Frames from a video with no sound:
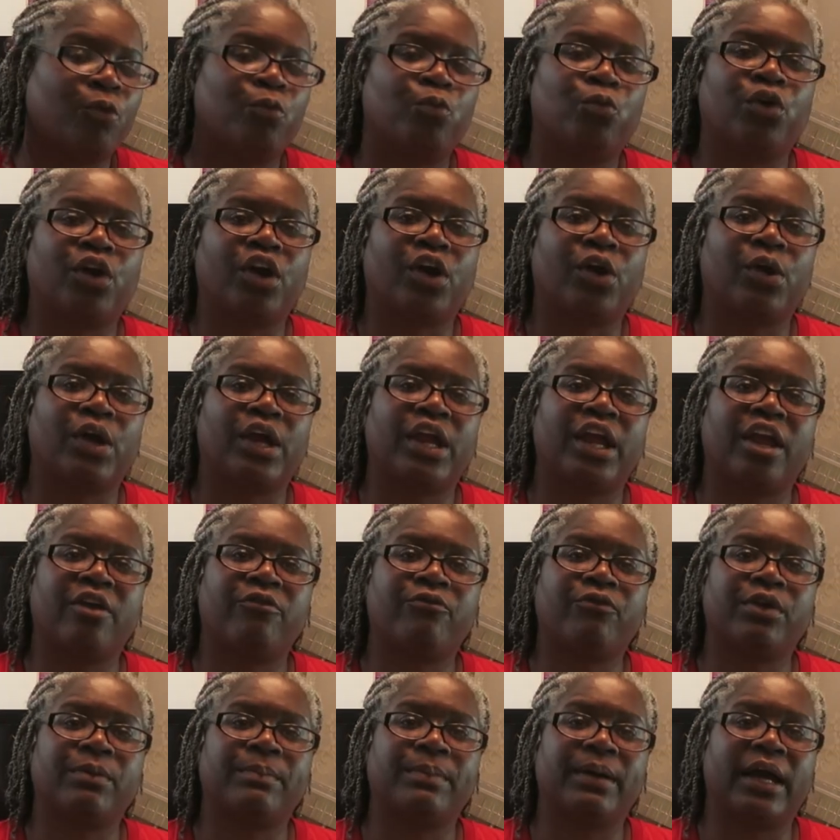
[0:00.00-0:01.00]
where
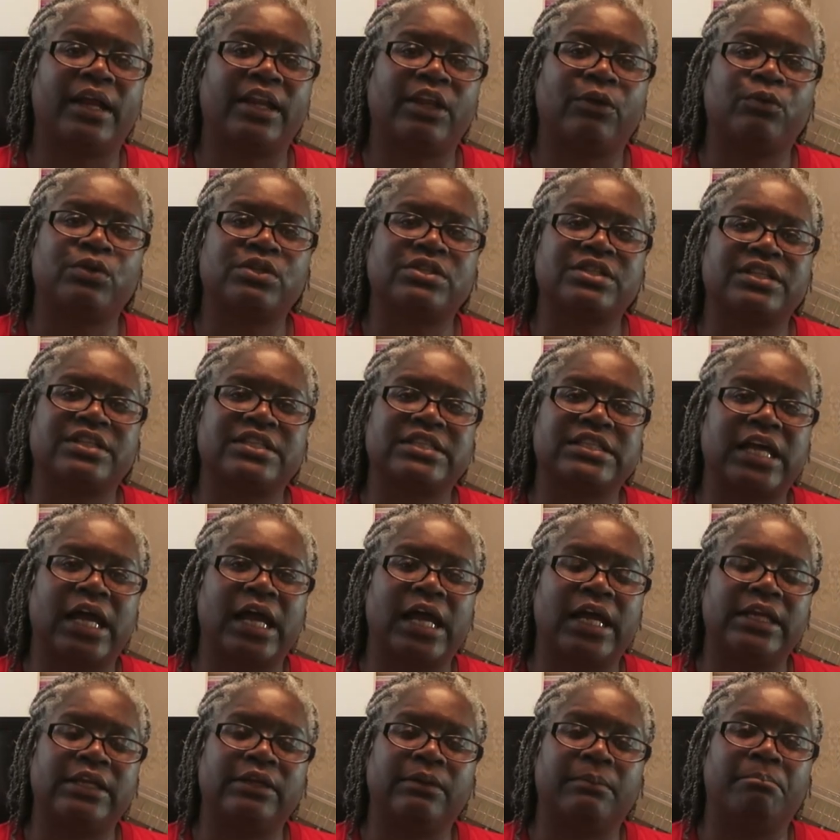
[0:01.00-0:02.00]
everybody was
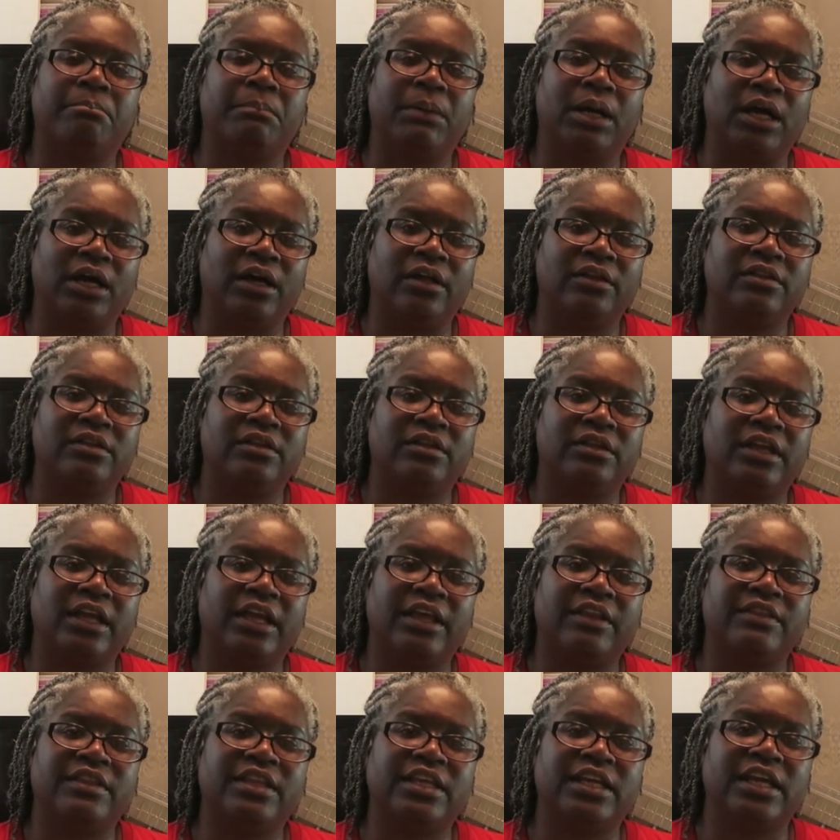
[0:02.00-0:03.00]
assigned a month
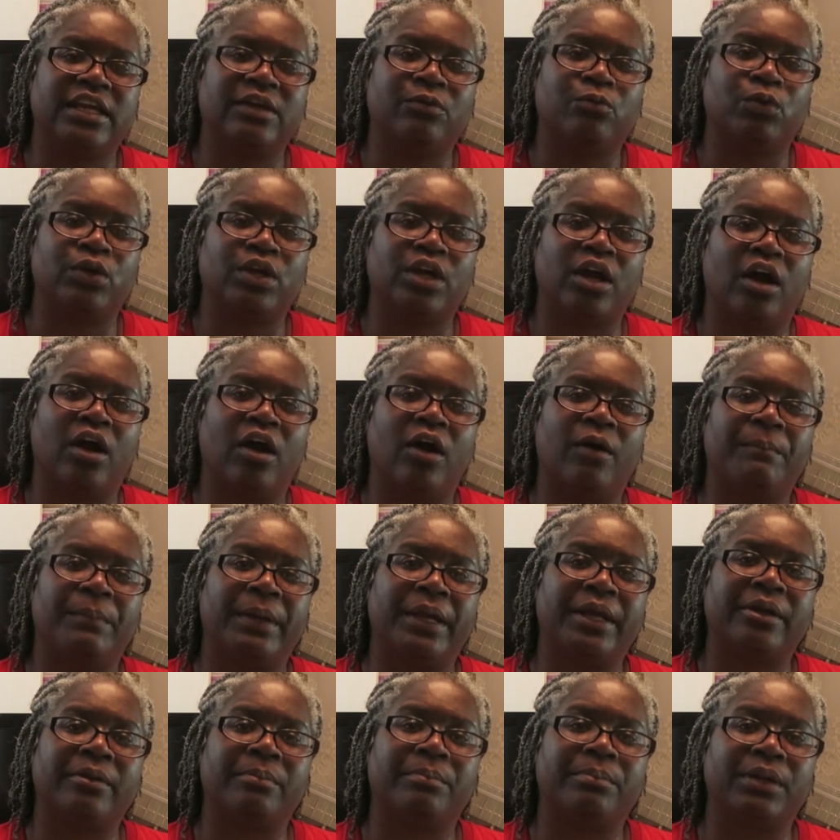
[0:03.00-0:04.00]
and then we all
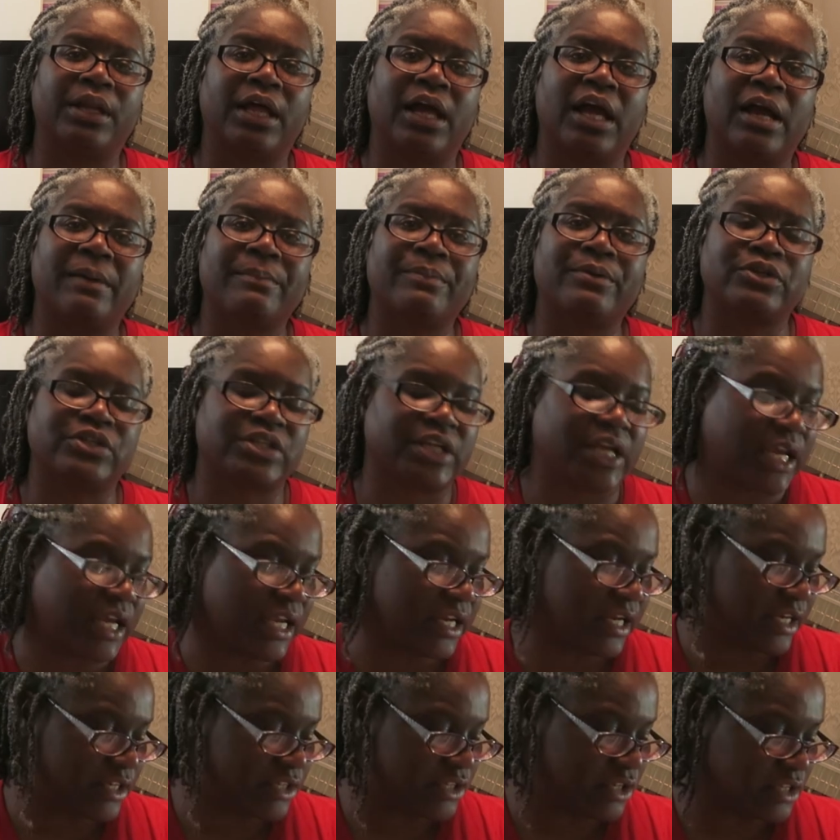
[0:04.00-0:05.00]
made a block
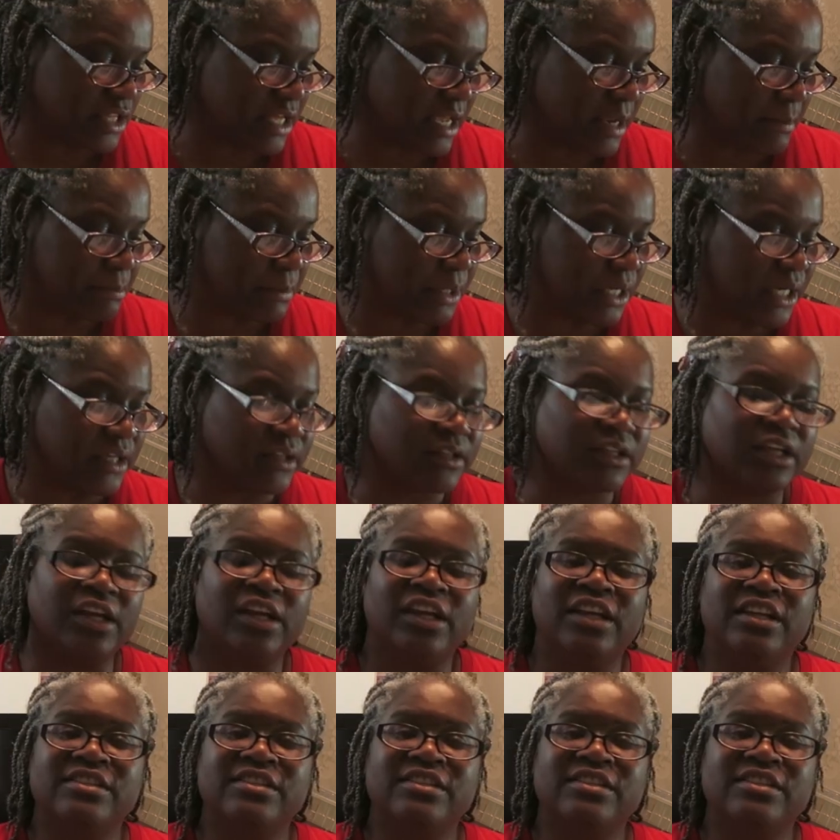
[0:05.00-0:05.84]
pertaining to that month.